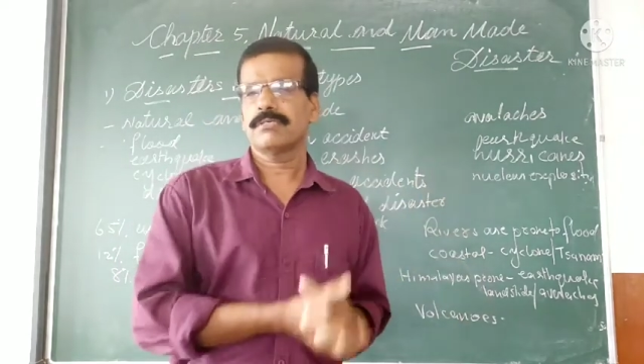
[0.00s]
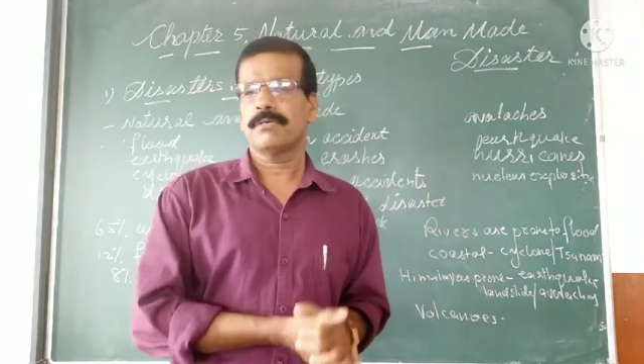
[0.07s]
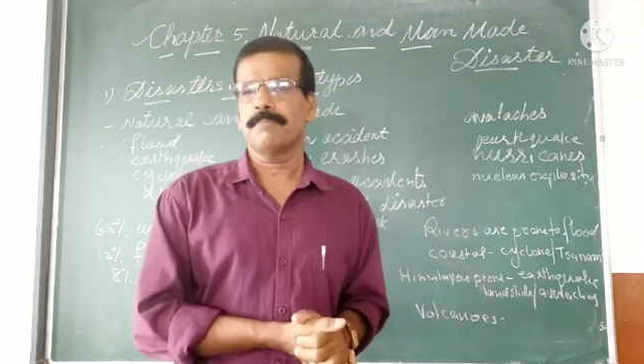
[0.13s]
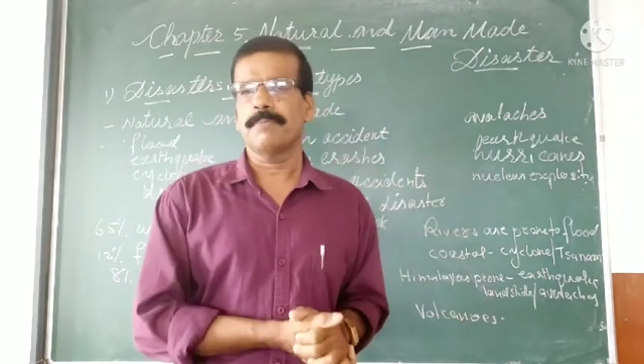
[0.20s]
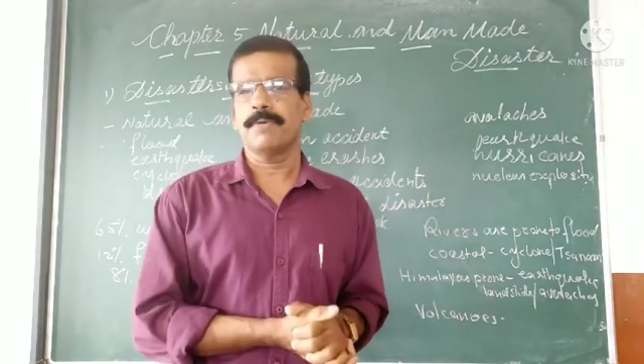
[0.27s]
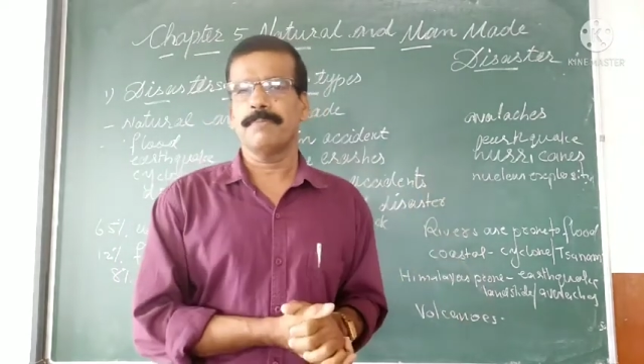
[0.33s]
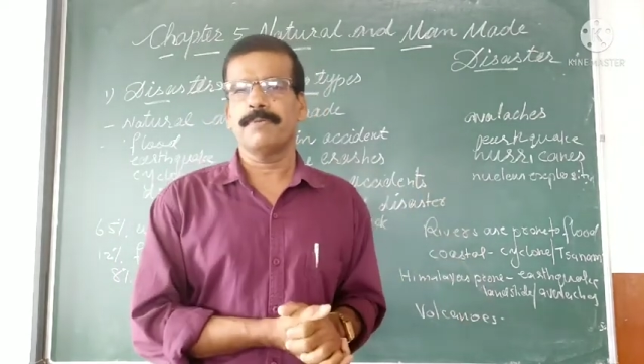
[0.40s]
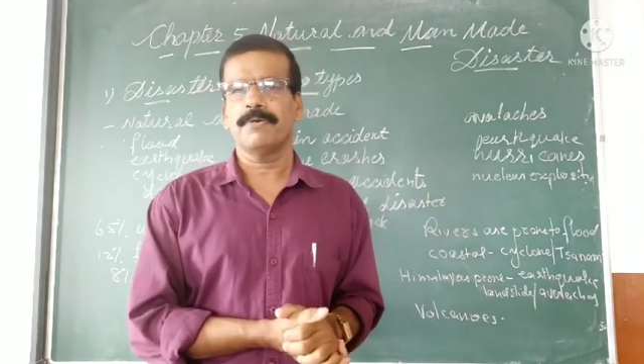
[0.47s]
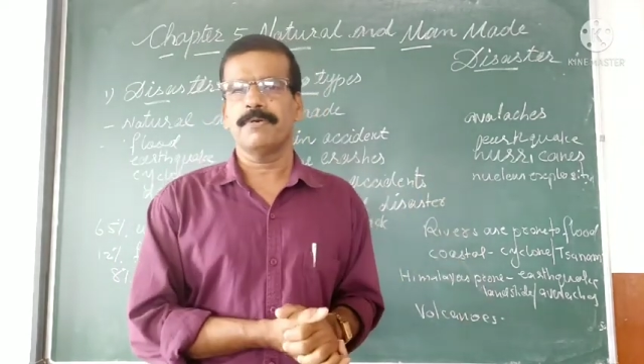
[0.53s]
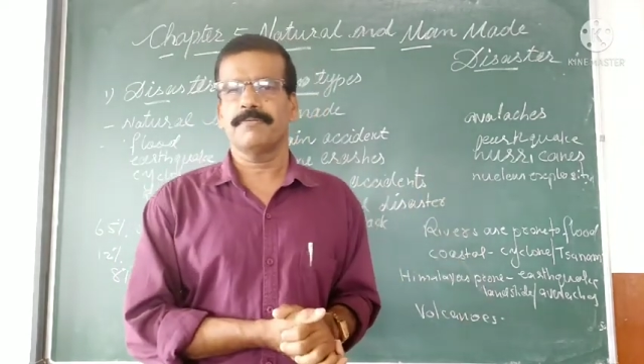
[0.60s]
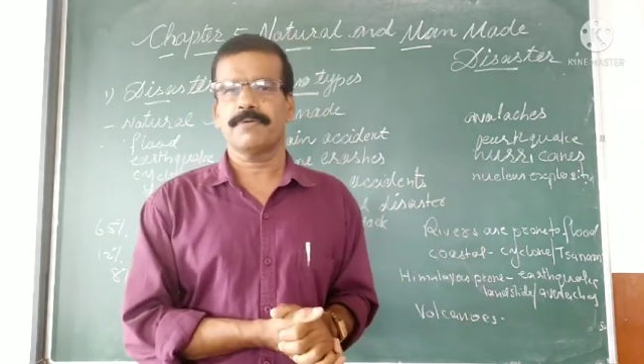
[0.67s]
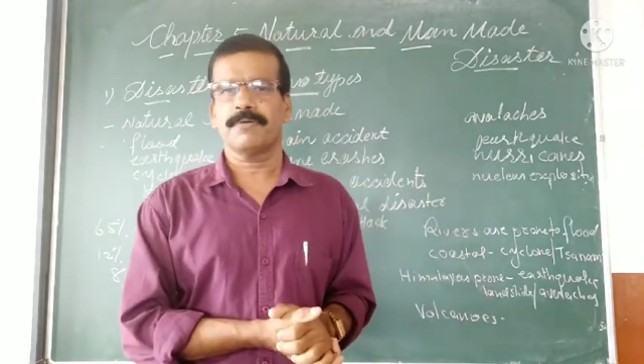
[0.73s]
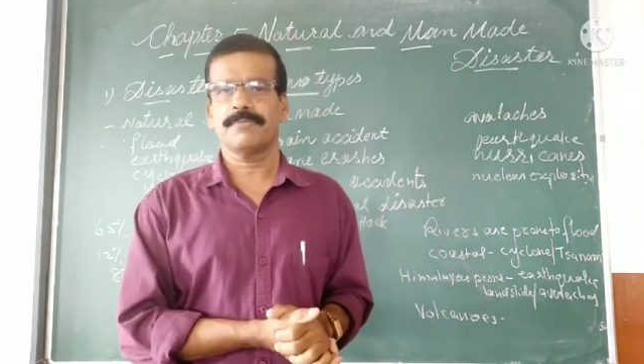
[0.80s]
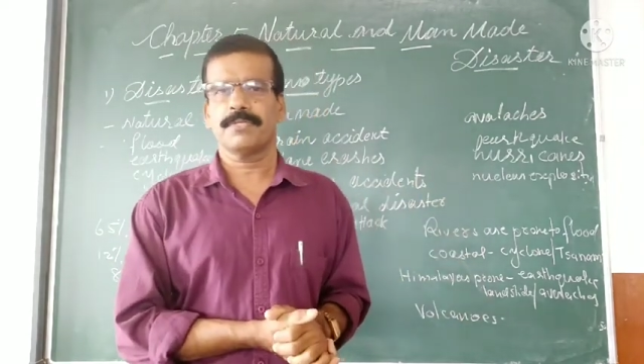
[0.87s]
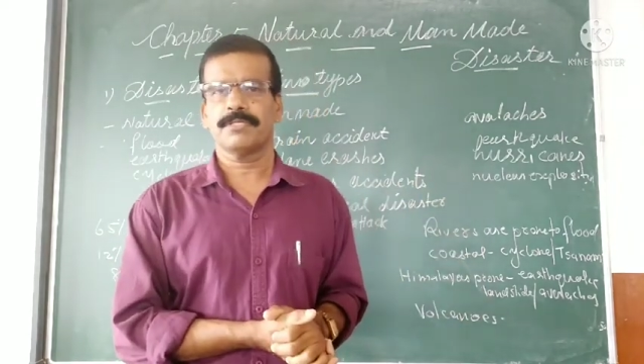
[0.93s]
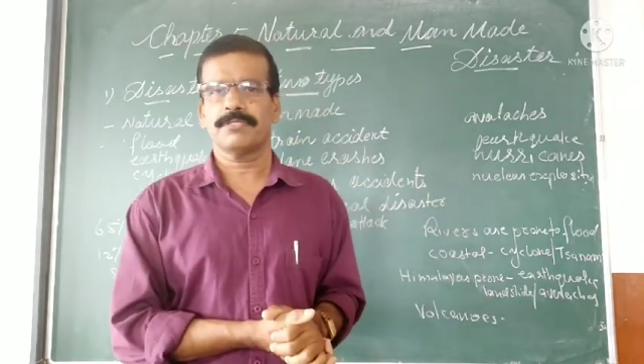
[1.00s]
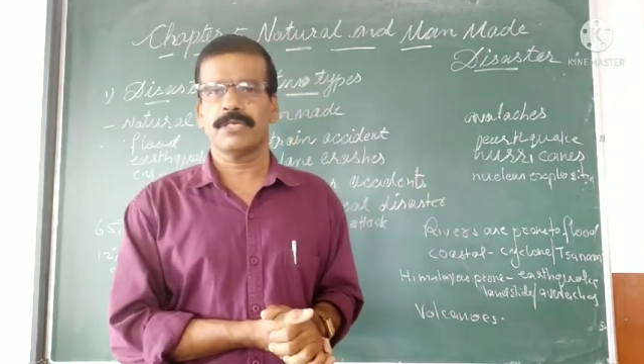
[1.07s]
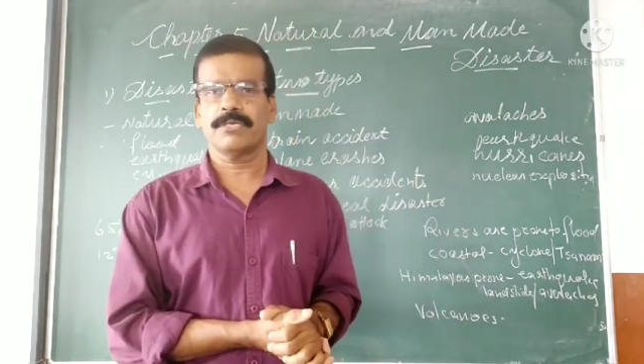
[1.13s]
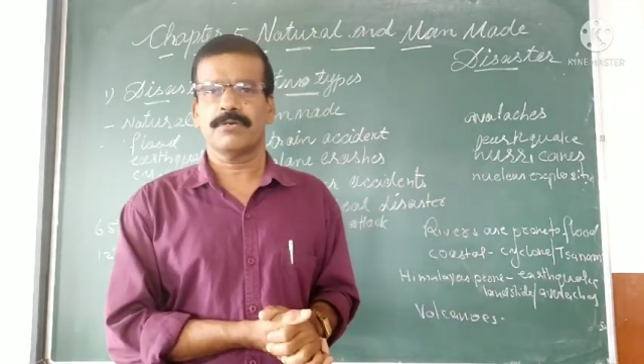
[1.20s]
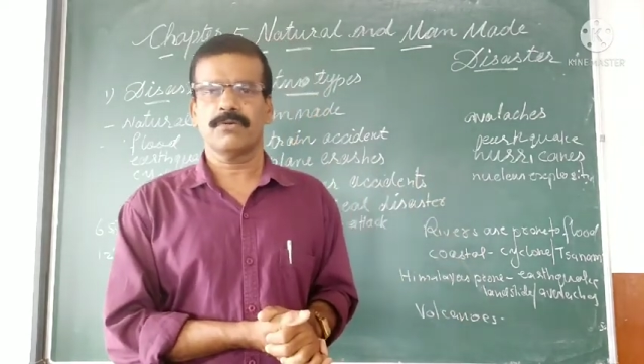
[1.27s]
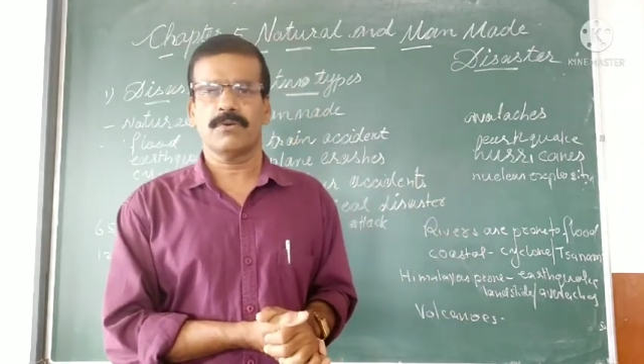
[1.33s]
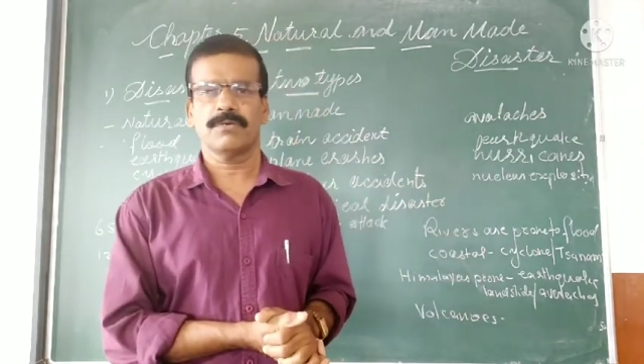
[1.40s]
the people from the
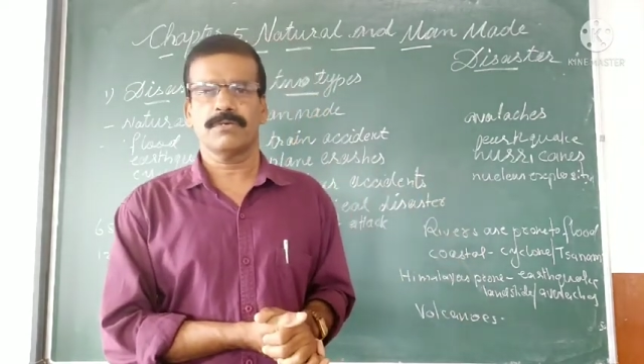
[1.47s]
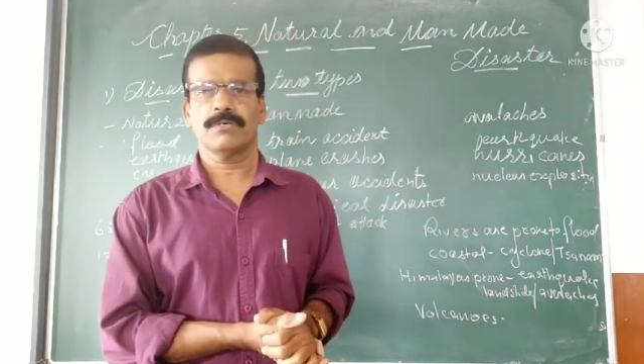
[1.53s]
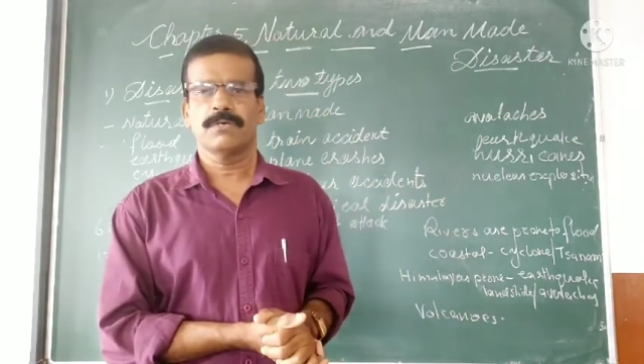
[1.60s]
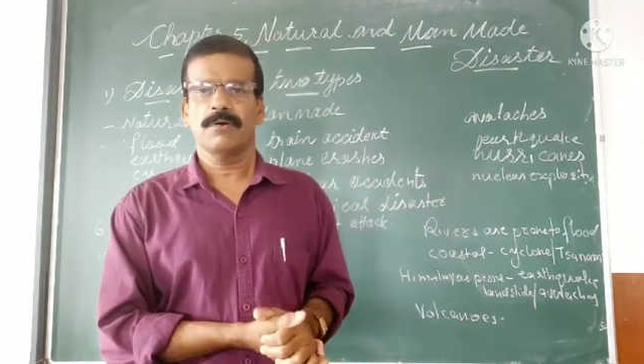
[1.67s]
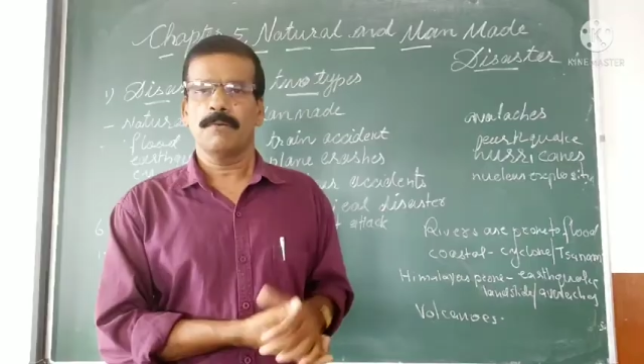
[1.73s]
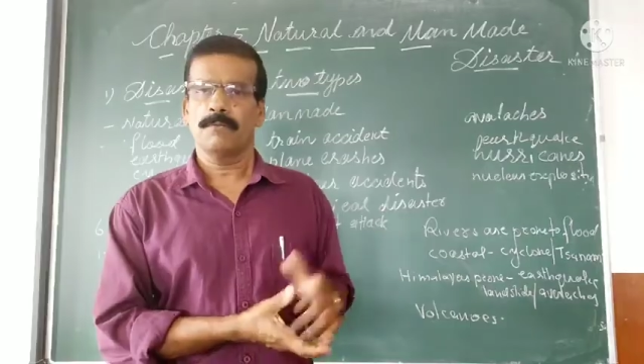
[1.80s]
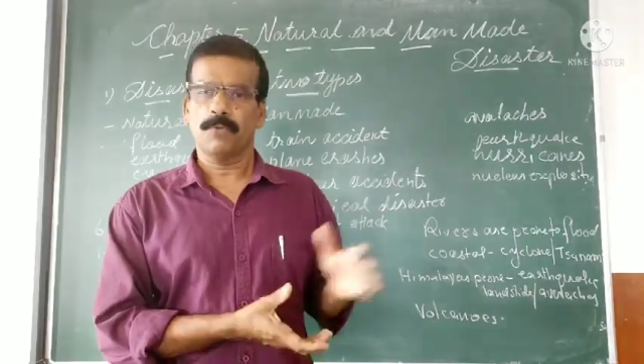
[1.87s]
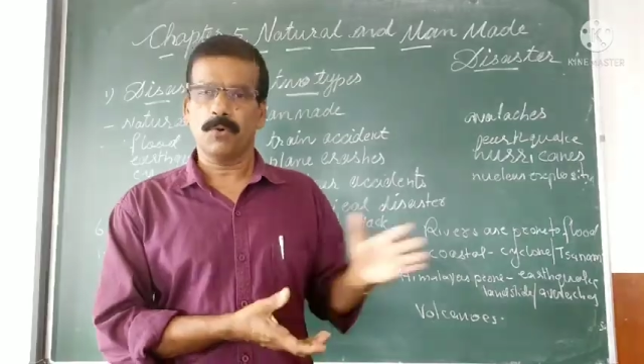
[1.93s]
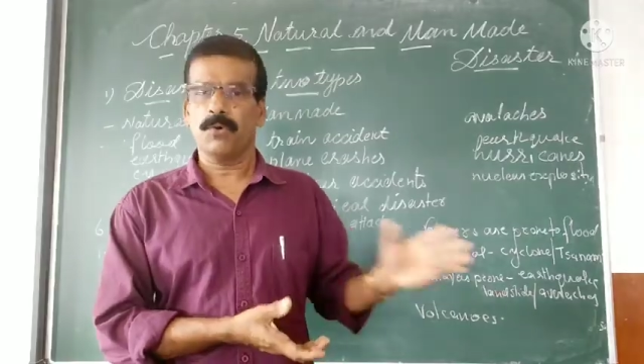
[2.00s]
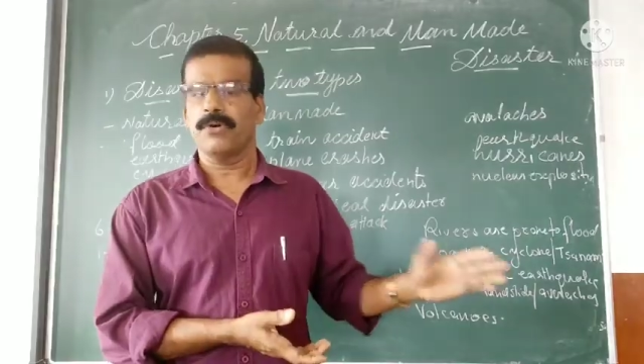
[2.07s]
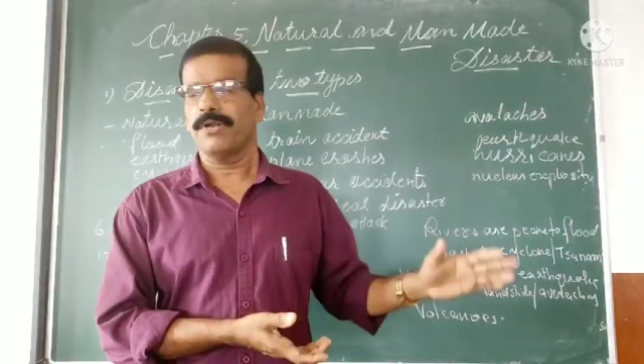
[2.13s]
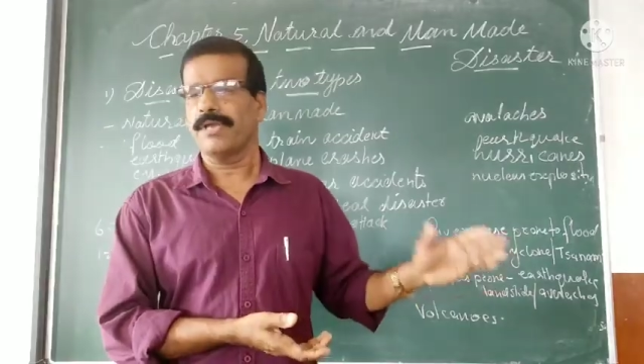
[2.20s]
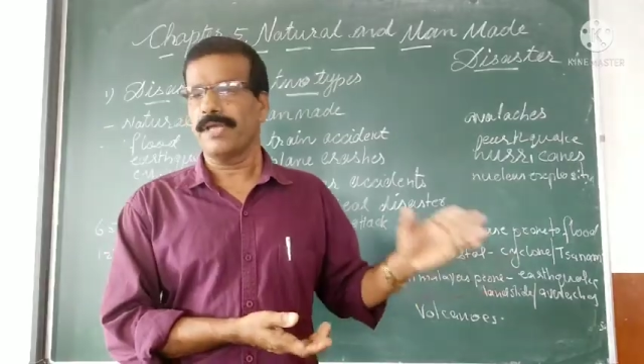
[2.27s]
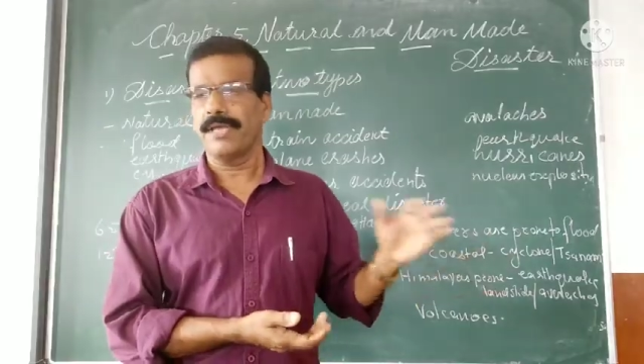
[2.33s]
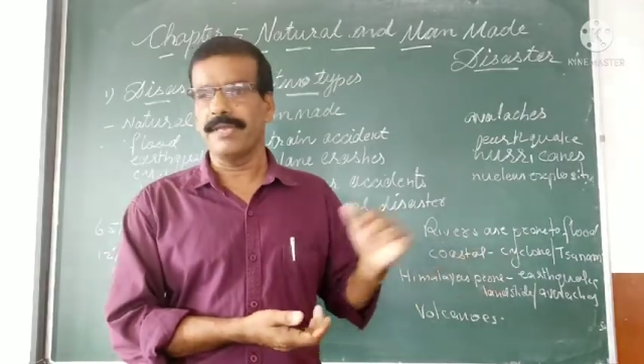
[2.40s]
cyclone prone